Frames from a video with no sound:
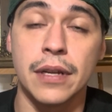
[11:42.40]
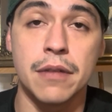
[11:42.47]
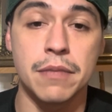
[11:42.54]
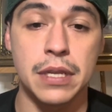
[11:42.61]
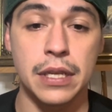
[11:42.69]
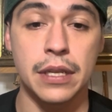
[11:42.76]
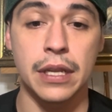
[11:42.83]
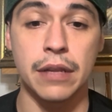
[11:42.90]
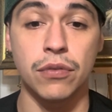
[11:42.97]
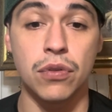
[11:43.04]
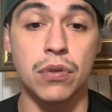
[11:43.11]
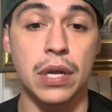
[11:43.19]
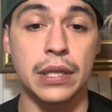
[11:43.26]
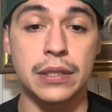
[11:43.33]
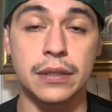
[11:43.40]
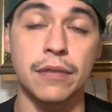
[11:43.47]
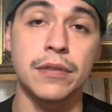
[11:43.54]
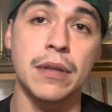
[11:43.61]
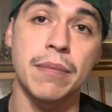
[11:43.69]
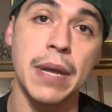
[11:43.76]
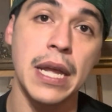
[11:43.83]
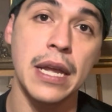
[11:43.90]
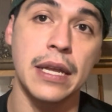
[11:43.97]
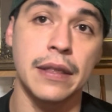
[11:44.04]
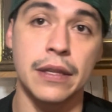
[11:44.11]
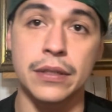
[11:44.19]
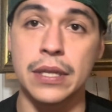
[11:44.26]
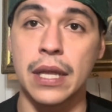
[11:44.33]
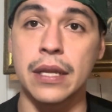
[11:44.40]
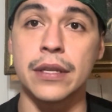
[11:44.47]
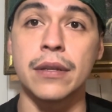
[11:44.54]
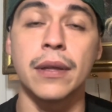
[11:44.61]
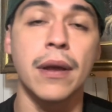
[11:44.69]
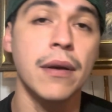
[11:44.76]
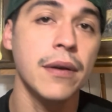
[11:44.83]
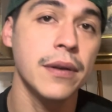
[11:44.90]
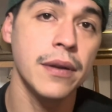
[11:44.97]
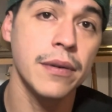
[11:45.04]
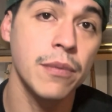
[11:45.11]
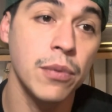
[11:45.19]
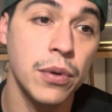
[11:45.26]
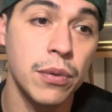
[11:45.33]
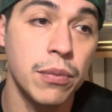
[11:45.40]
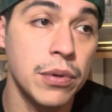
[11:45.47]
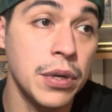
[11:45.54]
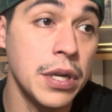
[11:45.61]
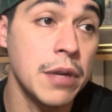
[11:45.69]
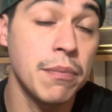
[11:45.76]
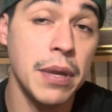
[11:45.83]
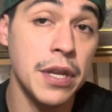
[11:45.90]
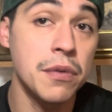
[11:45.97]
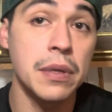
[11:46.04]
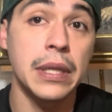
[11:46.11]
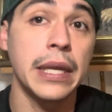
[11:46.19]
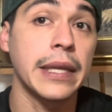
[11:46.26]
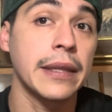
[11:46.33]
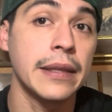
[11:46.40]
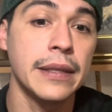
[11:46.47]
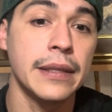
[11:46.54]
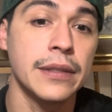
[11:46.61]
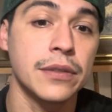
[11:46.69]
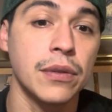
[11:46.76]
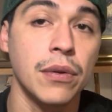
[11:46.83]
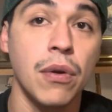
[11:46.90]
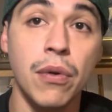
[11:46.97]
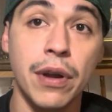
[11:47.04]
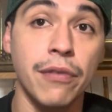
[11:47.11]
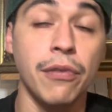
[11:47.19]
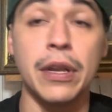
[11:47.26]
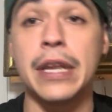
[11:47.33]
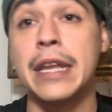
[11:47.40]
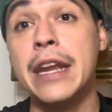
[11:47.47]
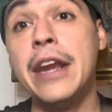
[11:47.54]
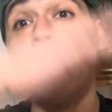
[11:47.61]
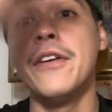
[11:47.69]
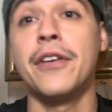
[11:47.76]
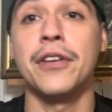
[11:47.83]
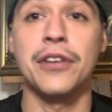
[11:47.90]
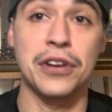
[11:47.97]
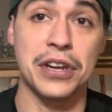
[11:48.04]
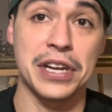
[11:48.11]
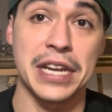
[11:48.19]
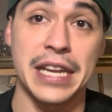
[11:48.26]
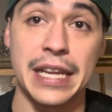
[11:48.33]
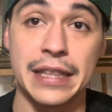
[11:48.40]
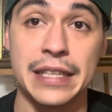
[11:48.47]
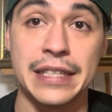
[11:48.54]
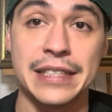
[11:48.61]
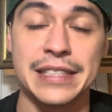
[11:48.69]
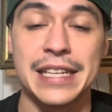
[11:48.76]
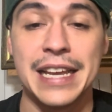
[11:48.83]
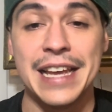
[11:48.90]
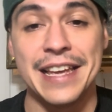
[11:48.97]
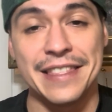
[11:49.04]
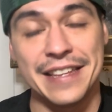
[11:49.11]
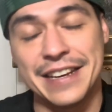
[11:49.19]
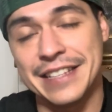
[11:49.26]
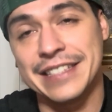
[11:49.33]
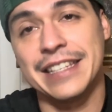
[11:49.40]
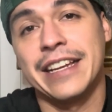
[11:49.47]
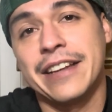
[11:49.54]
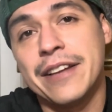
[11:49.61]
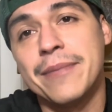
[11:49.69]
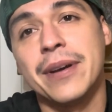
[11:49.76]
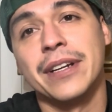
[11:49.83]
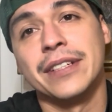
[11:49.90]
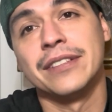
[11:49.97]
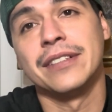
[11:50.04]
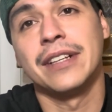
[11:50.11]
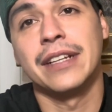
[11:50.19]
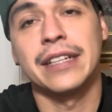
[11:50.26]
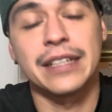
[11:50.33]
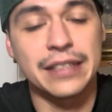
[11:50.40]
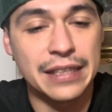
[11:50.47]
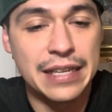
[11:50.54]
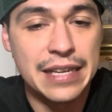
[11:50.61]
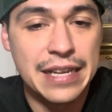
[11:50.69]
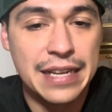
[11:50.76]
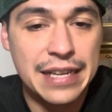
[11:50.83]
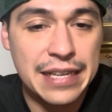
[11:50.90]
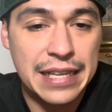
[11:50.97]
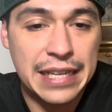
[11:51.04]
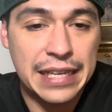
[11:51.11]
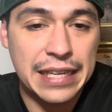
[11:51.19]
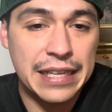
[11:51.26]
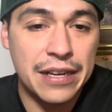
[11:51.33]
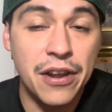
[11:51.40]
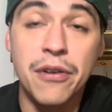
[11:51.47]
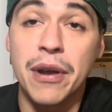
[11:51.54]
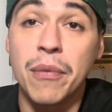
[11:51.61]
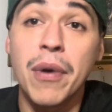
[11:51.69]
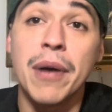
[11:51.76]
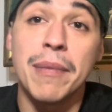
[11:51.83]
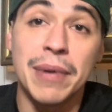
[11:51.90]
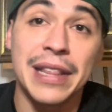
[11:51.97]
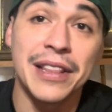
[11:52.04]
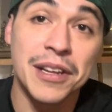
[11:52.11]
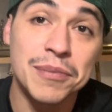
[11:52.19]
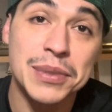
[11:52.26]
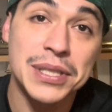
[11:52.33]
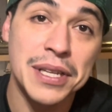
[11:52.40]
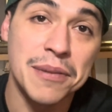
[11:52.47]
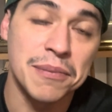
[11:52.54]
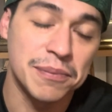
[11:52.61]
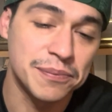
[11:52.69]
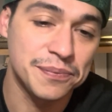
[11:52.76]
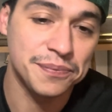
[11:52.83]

I mean, if you got stuff to pay and they're telling you, oh no, we're gonna pay you at like this, or oh every year you're gonna get this, then it's like, come on, dude, like no, I want my lump sum.